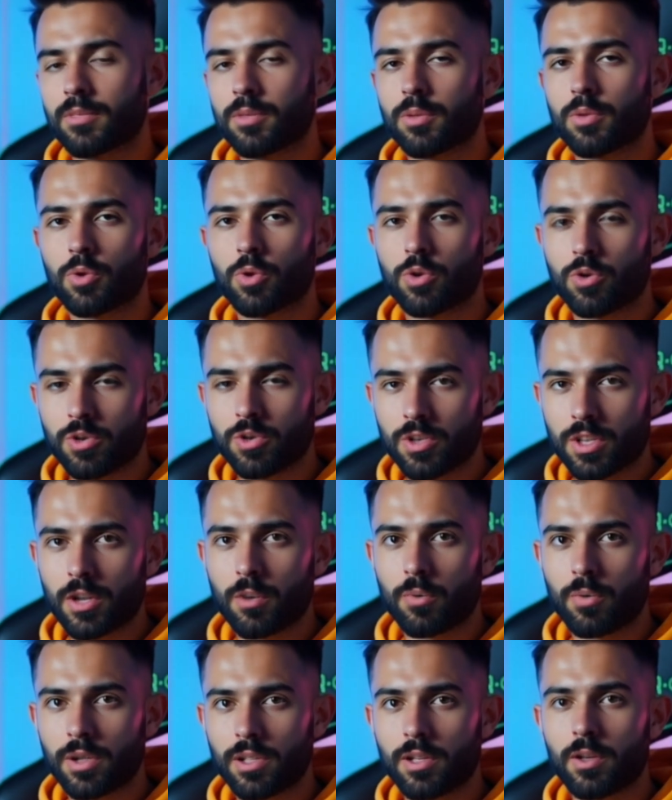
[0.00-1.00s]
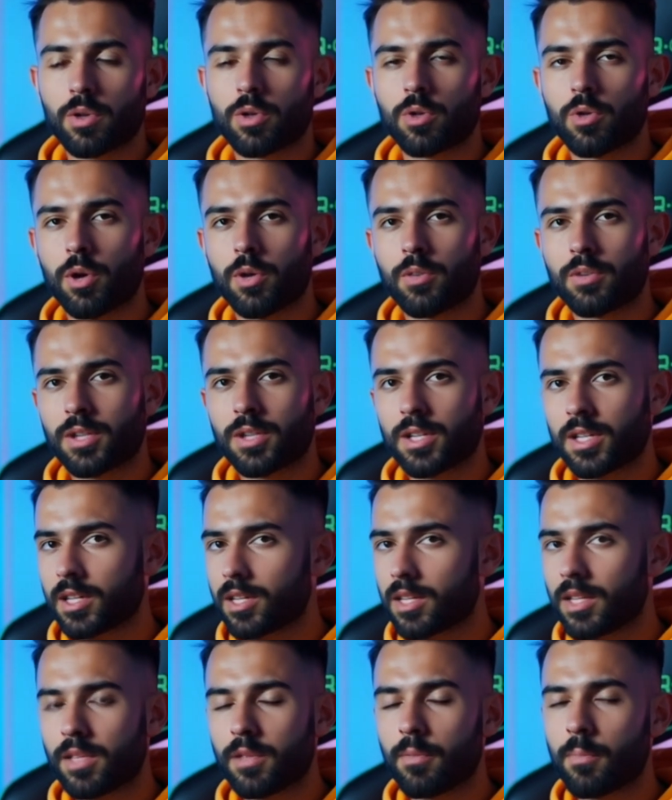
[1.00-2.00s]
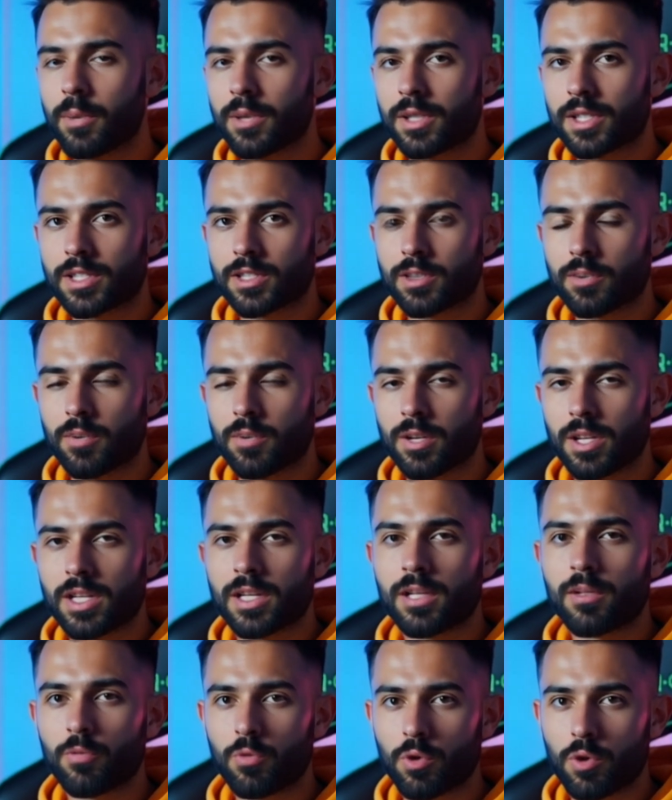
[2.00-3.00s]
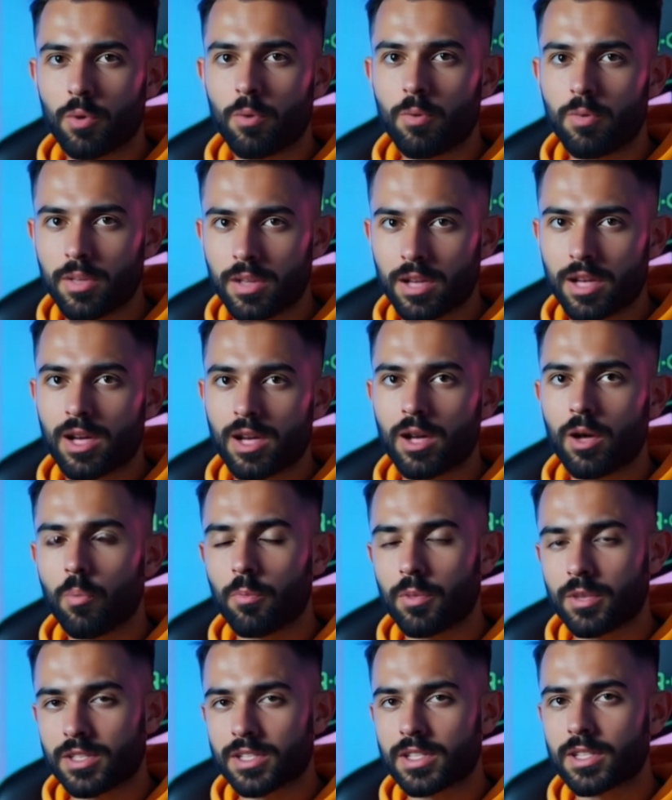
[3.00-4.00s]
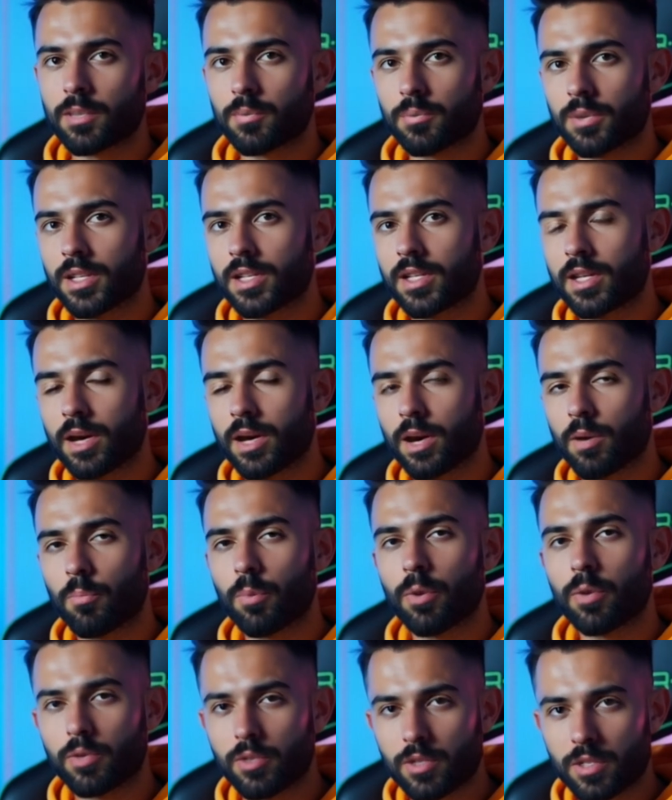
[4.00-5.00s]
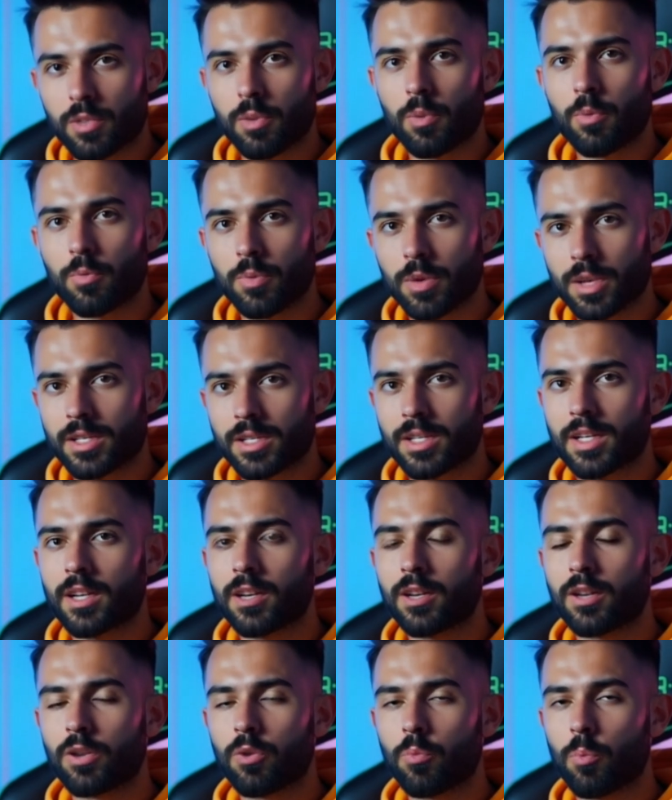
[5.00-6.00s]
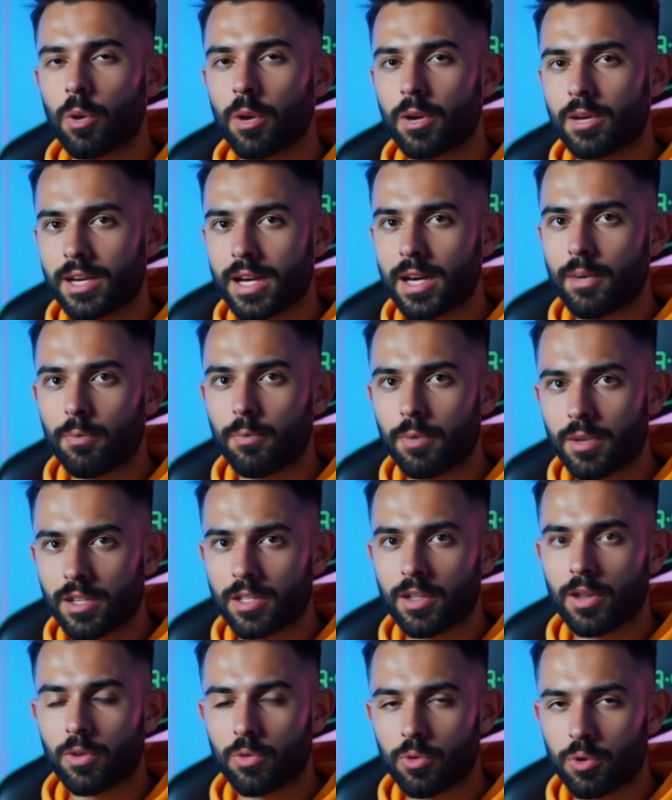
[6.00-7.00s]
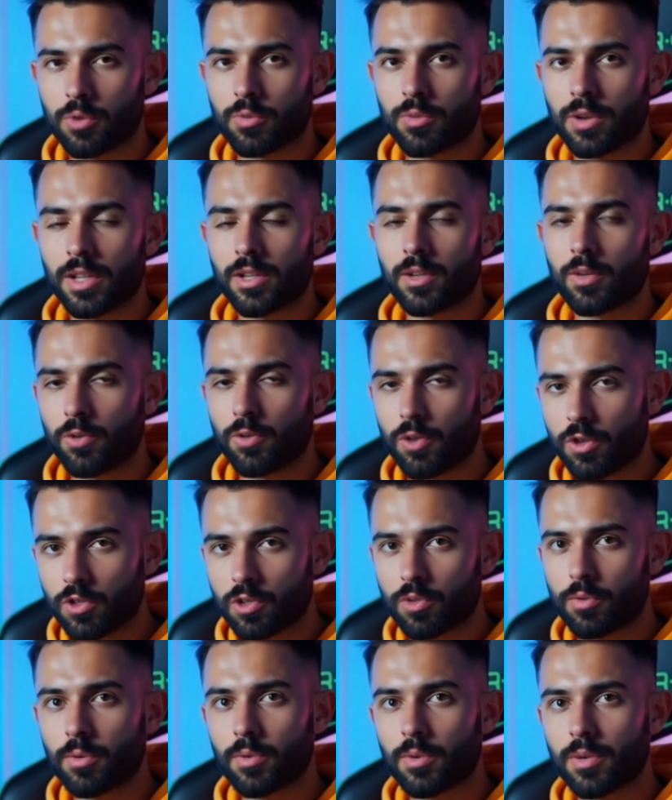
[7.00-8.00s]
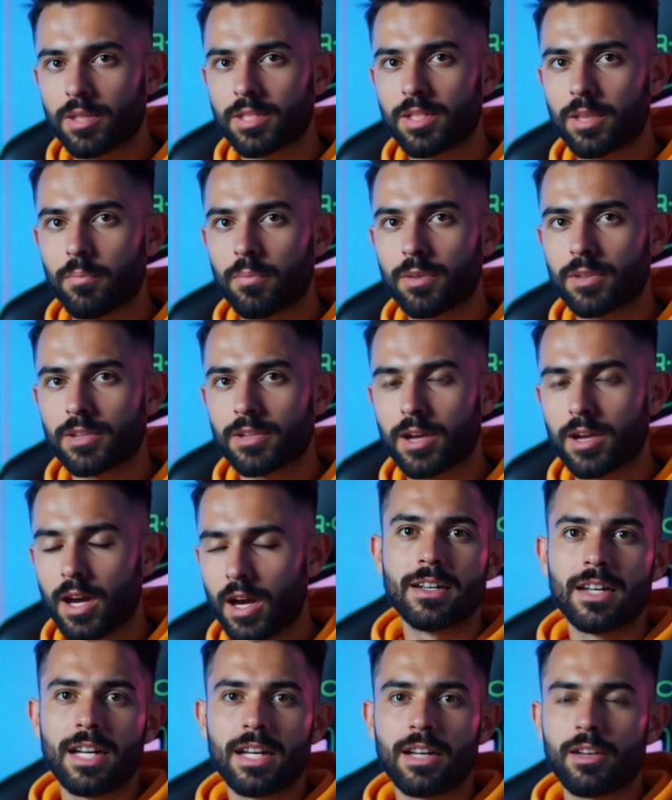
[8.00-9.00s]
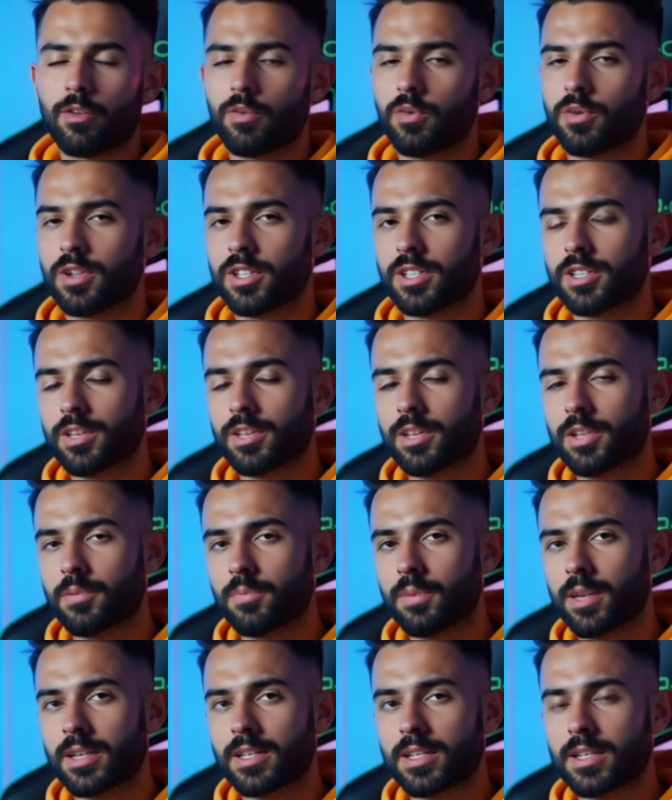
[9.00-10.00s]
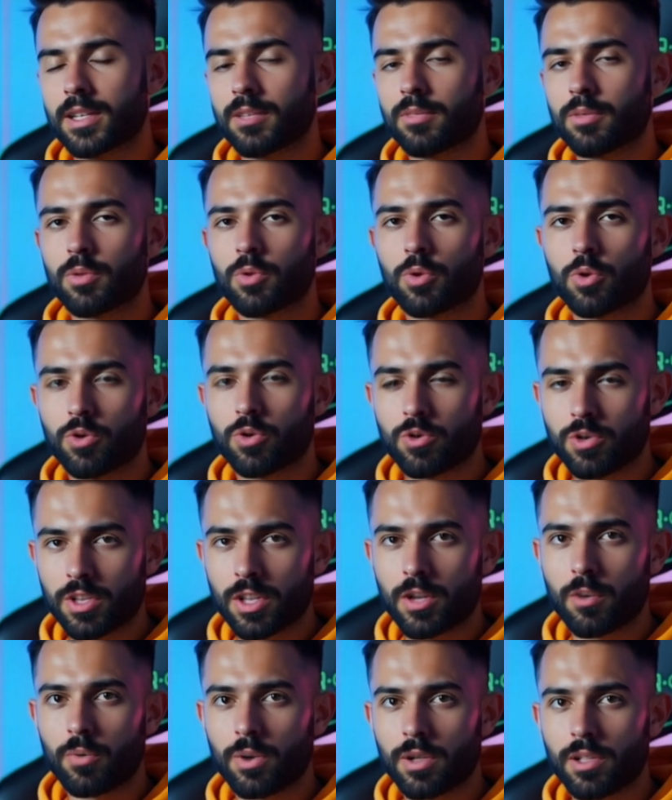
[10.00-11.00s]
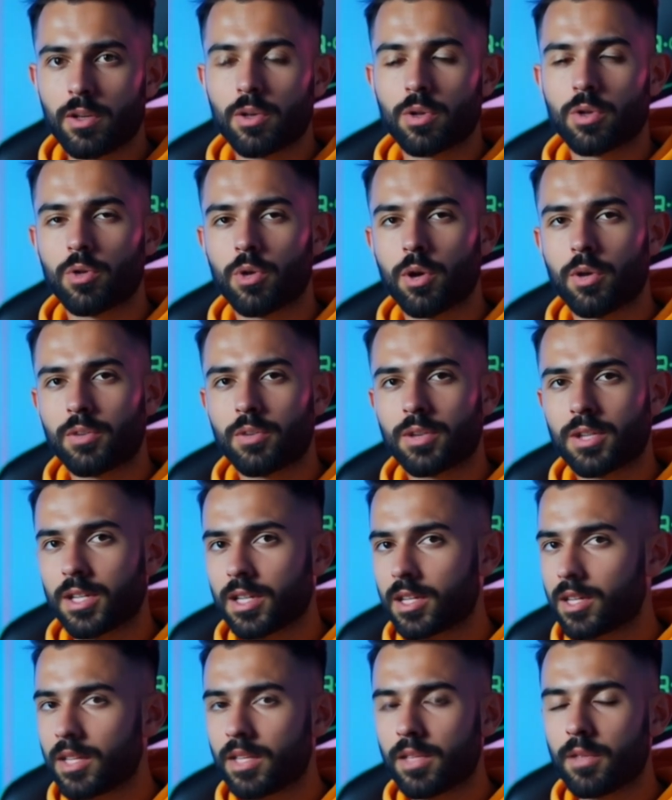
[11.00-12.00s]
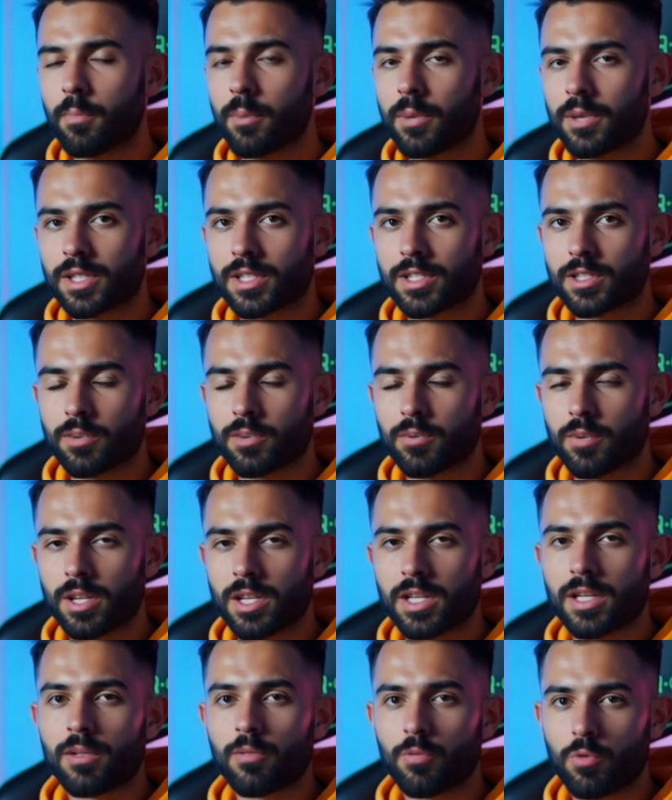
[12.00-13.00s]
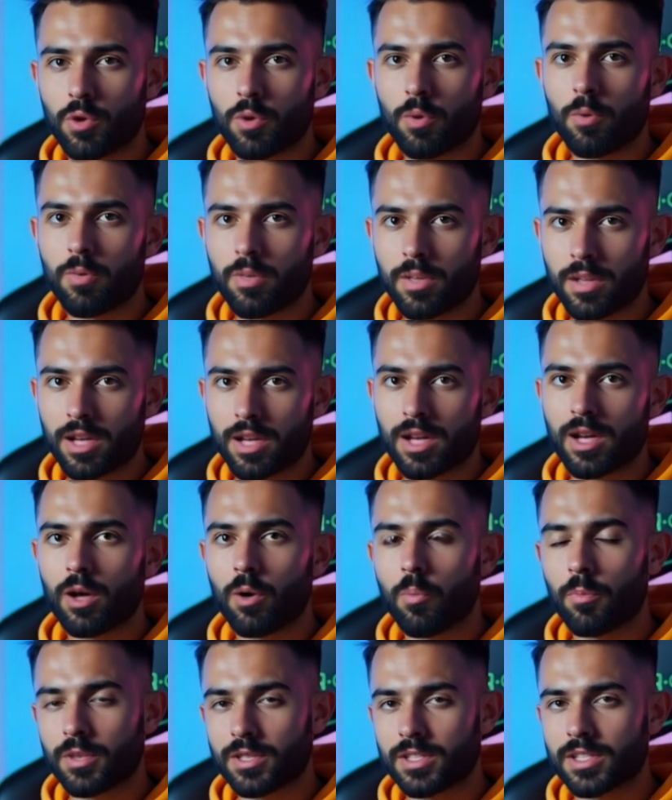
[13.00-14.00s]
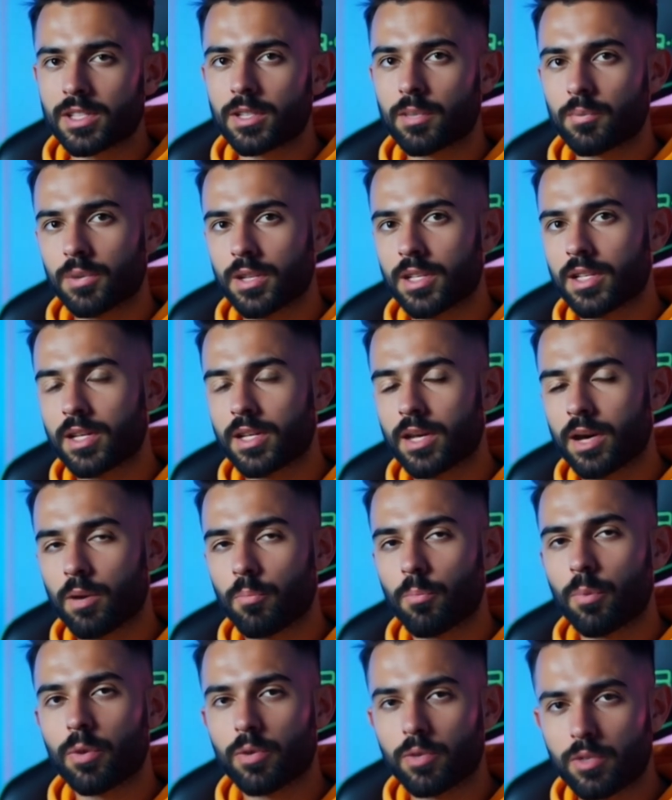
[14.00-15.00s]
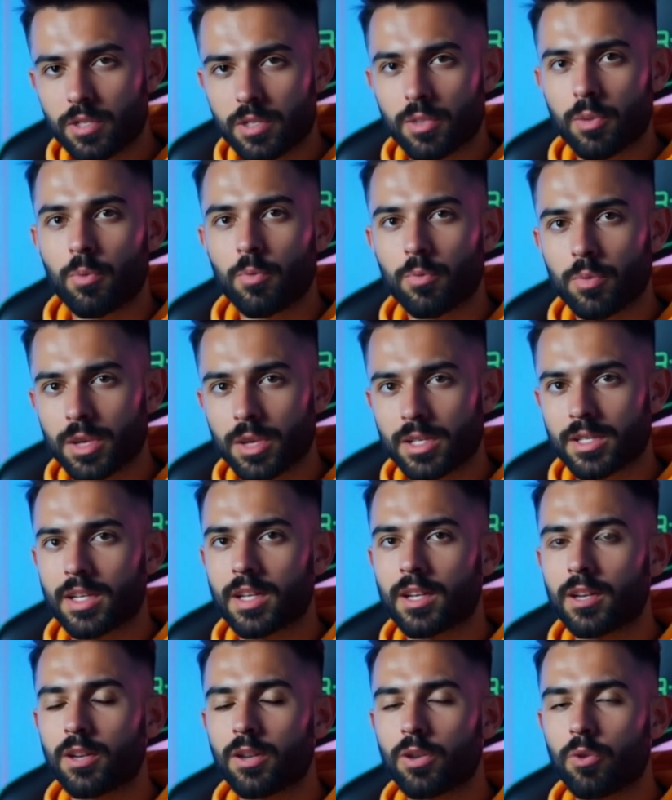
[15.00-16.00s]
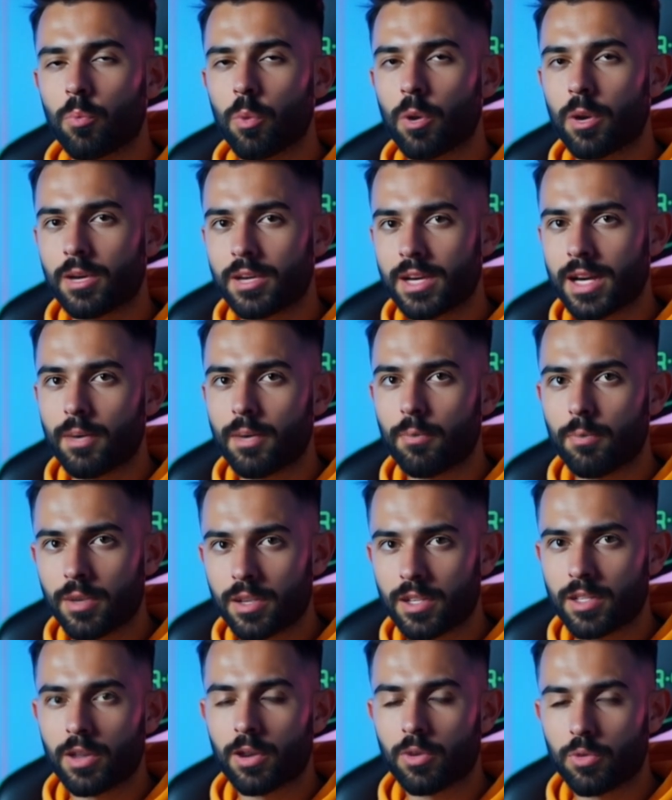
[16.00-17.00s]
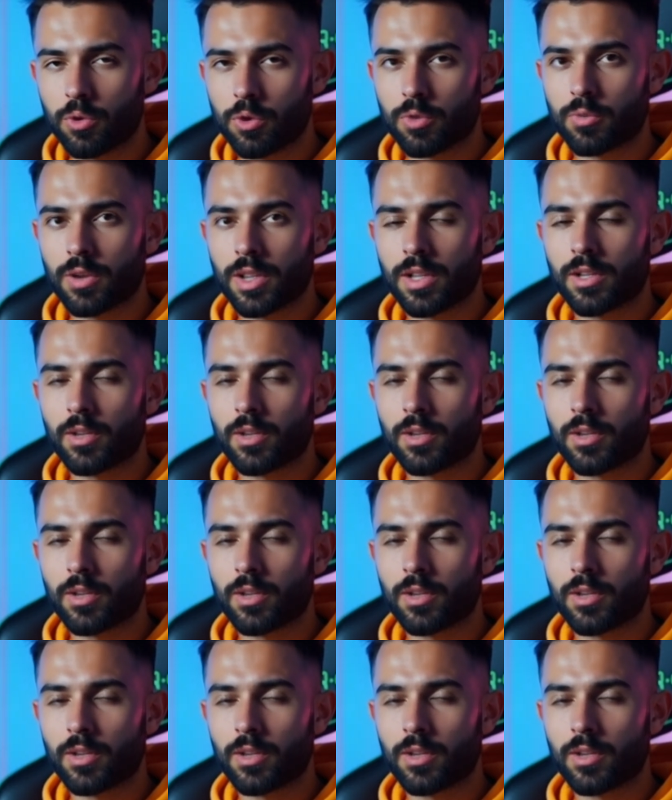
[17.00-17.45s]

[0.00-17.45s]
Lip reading: Try to upload 2-3 videos every week. Focus on thumbnails and titles. They get the clicks. Create shorts. They will grow faster. Respond to comments. It increases engagement. Be patient. Growth will show after 2 to 3 months. Now, the decision is yours.